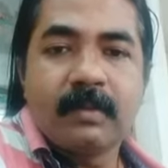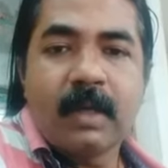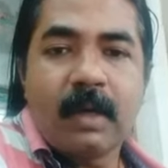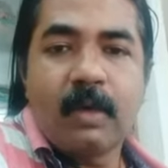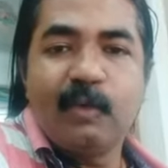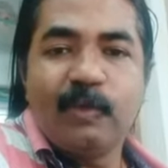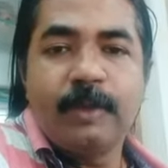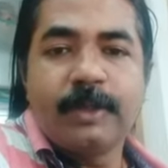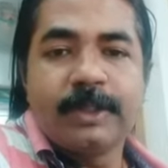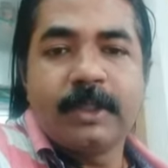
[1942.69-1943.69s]
How
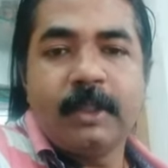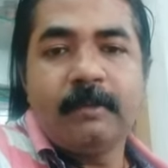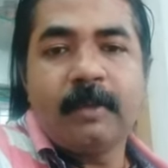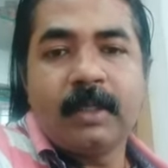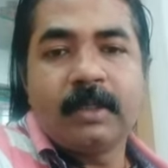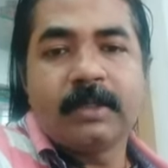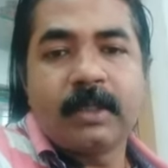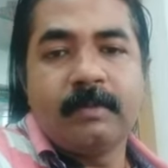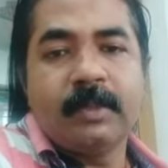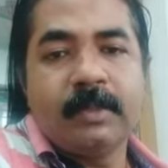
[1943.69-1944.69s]
would Shani
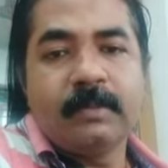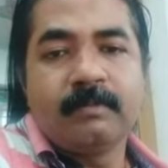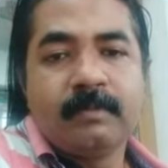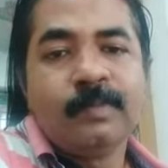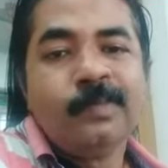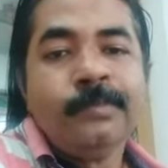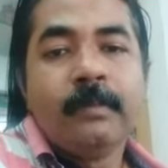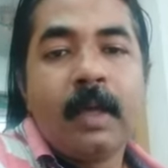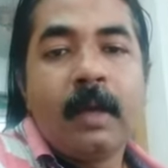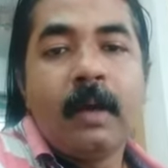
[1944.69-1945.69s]
Mahadasha be?
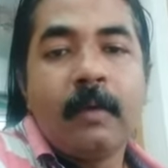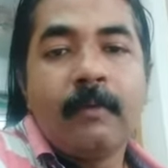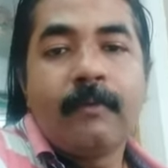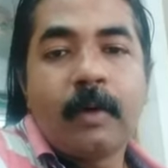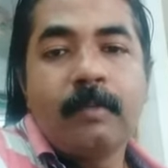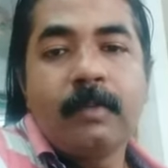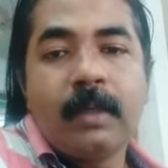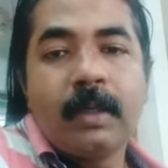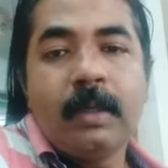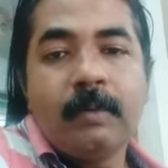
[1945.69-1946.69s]
From
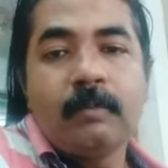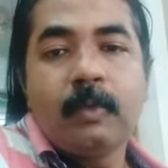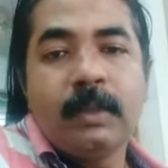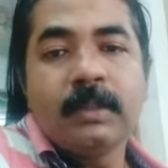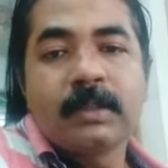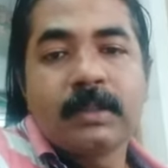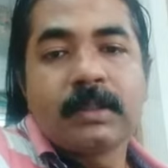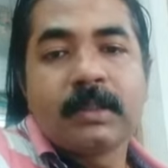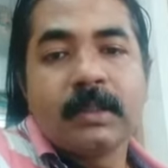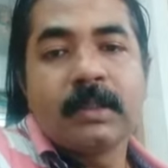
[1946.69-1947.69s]
Lagna, moon
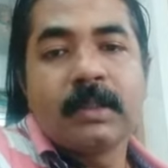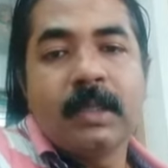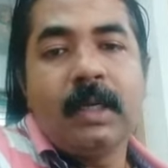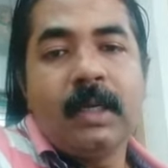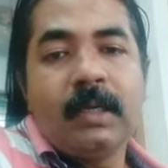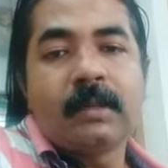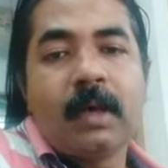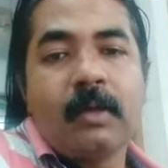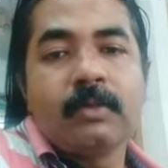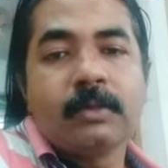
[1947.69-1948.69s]
is 8th
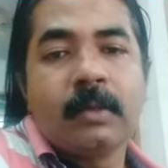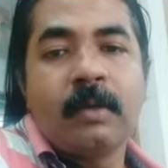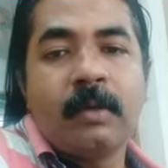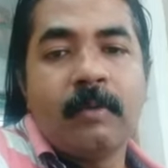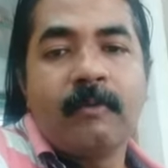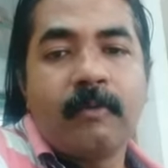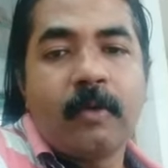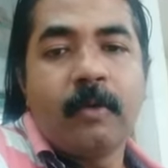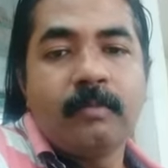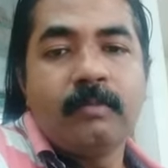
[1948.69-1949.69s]
house.
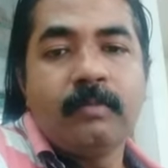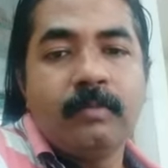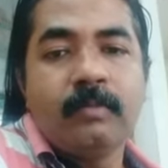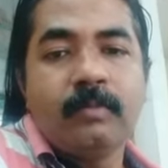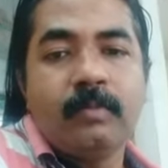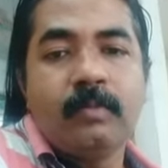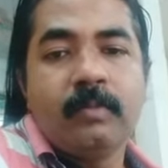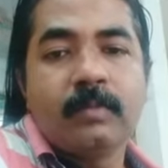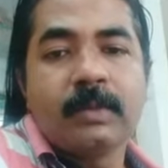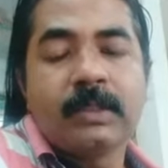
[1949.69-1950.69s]
From
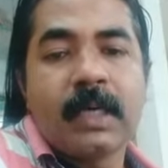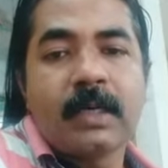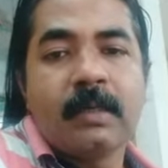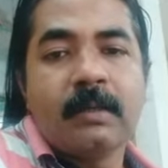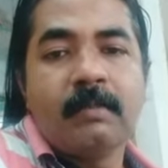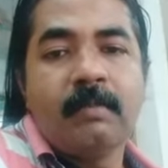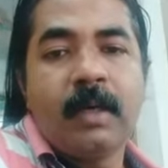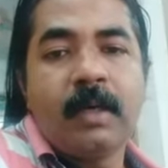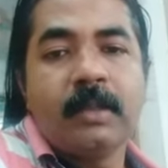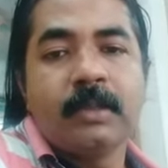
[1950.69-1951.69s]
Saturn
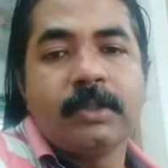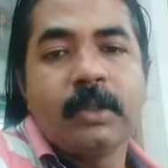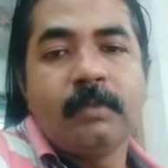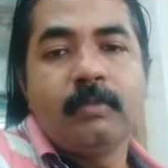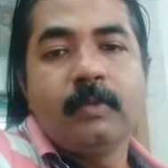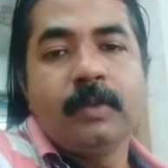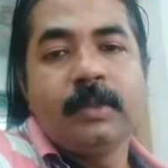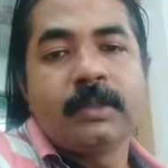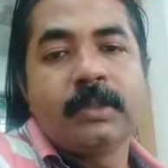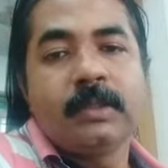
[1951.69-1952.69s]
Mahadasha,
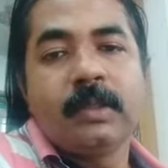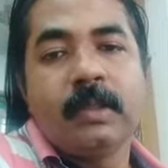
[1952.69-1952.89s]
moon is in